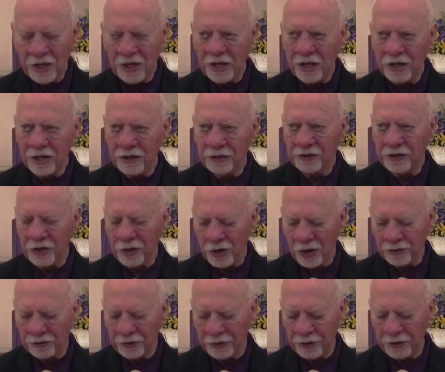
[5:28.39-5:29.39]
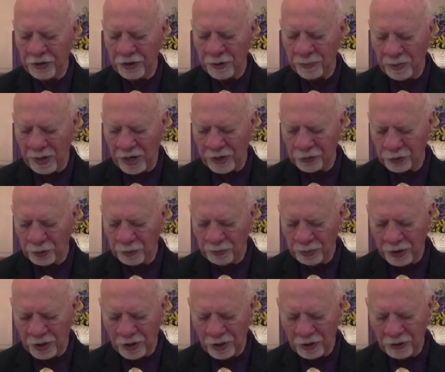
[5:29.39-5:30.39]
In it, the author, the Apostle
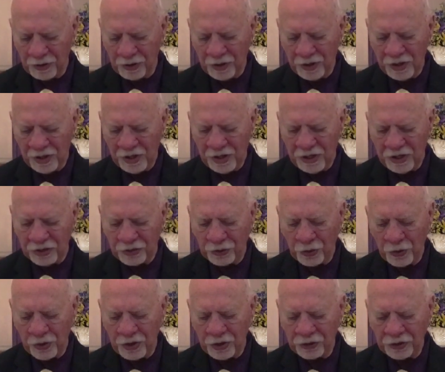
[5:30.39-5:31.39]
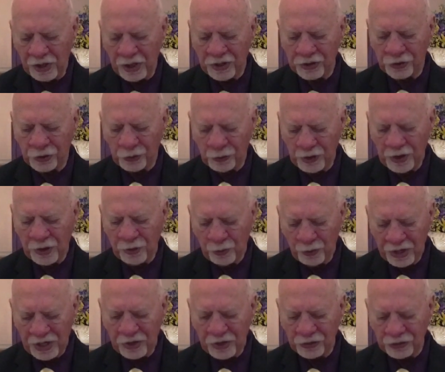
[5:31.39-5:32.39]
Paul, is going to tell us three
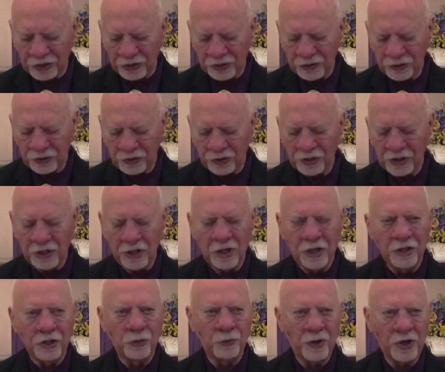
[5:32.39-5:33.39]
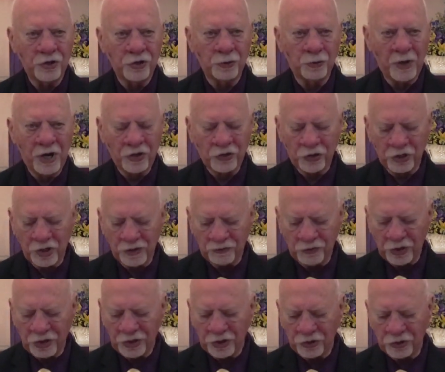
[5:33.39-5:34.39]
reasons the resurrection of
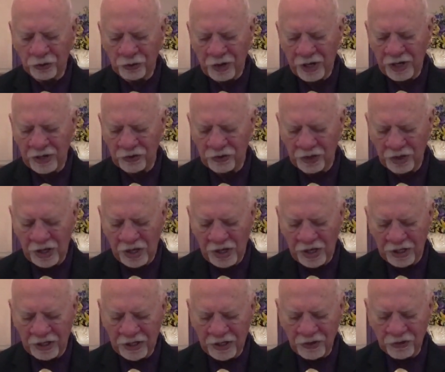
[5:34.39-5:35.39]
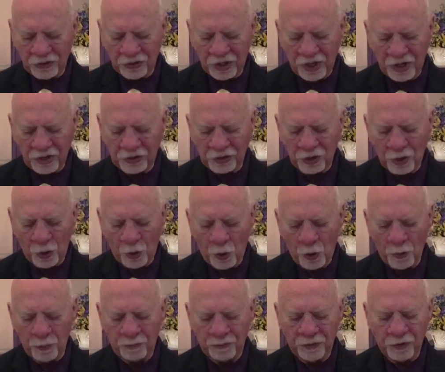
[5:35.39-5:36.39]
Jesus Christ gives us a
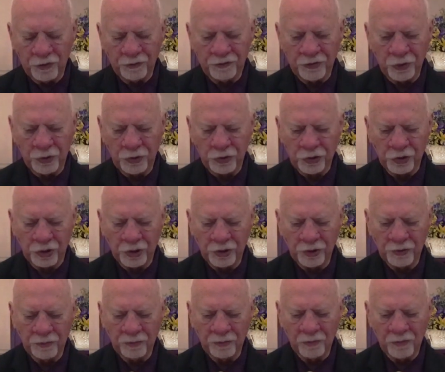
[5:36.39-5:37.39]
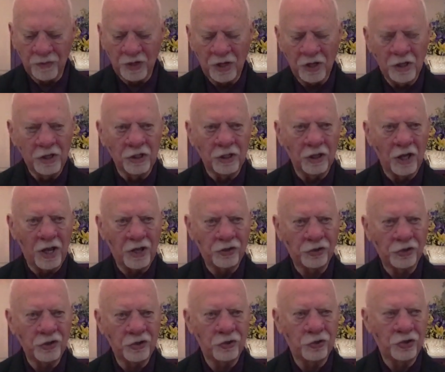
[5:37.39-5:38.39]
hopeful future.
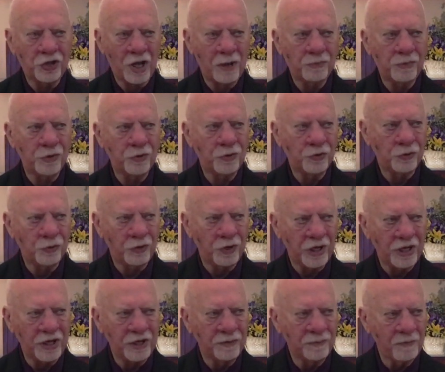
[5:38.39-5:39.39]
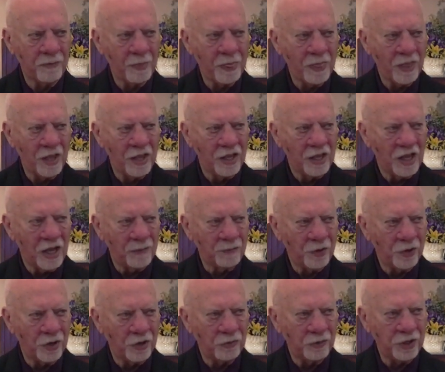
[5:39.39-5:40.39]
Colossians chapter 3, I'm
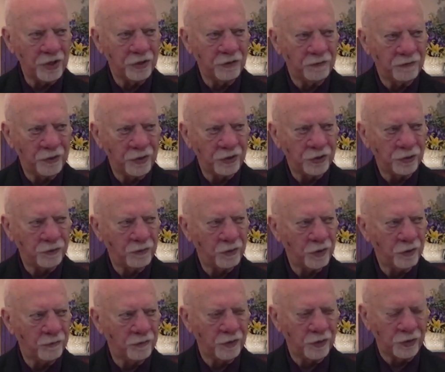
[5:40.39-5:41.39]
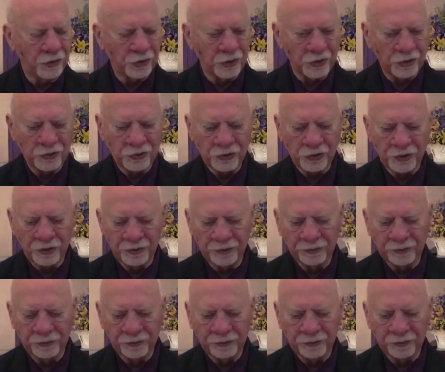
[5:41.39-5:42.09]
going to read the first four verses.